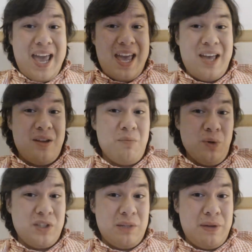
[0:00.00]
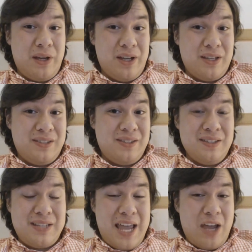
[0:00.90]
And mostly because
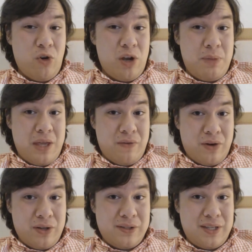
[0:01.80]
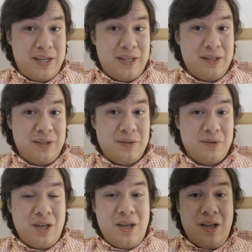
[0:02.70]
since Angry Beavers
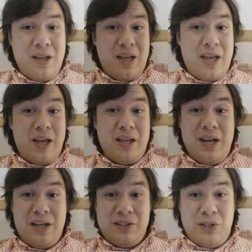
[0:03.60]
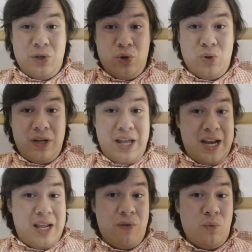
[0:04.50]
is a Nicktoon
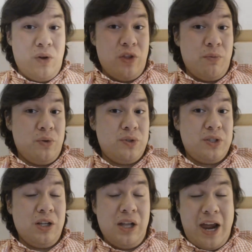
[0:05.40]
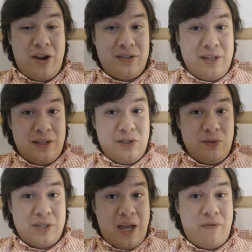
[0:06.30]
and even one of the most hilarious
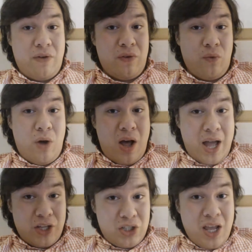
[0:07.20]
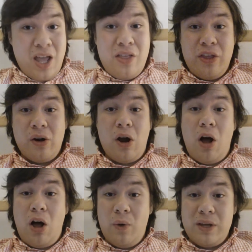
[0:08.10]
Nicktoons that I've ever watched, there are
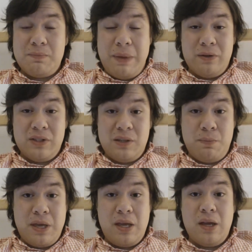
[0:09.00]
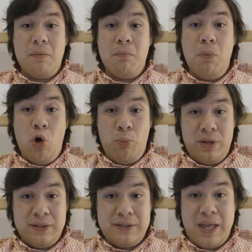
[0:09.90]
always bound to be
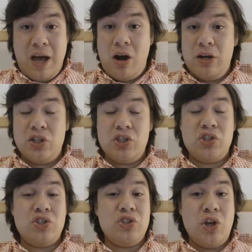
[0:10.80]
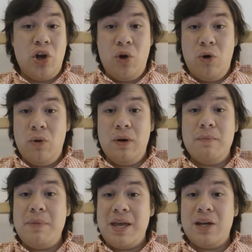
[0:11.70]
moments that are just so
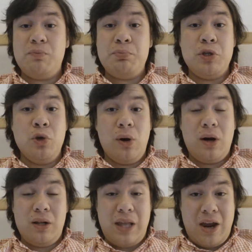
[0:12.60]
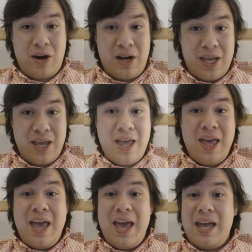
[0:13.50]
made of pure hilarity
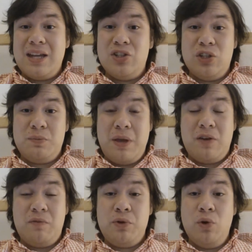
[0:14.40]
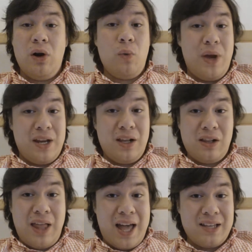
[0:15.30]
and just made of pure wit and
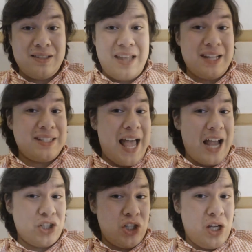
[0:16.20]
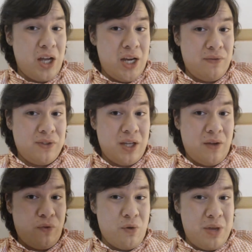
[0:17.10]
class that it's actually kind of
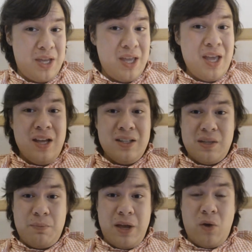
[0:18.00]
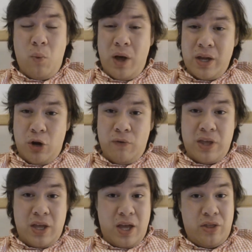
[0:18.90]
tough for me to pick one over
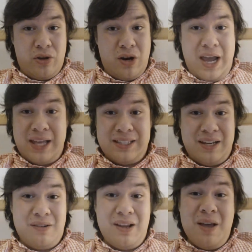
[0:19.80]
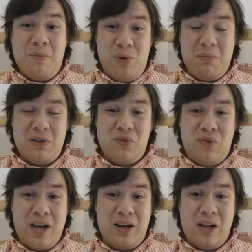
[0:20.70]
the other as I pretty much
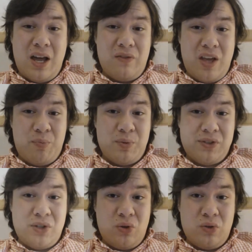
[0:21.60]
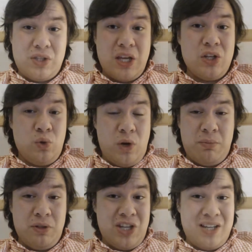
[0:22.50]
find a lot of episodes
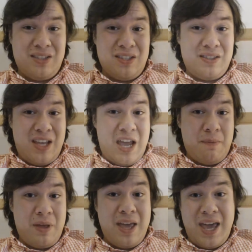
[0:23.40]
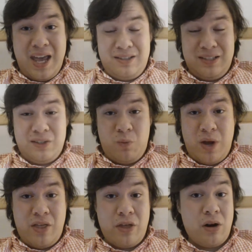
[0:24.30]
enjoyable just the same. Hence, that's
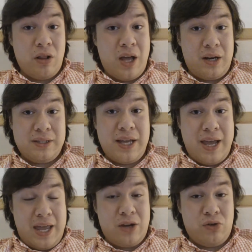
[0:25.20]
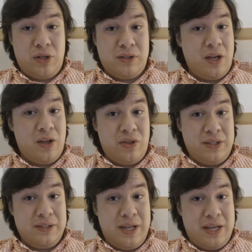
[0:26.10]
why there are a lot of tie entries on
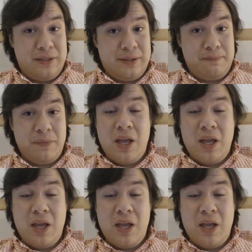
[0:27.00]
this list.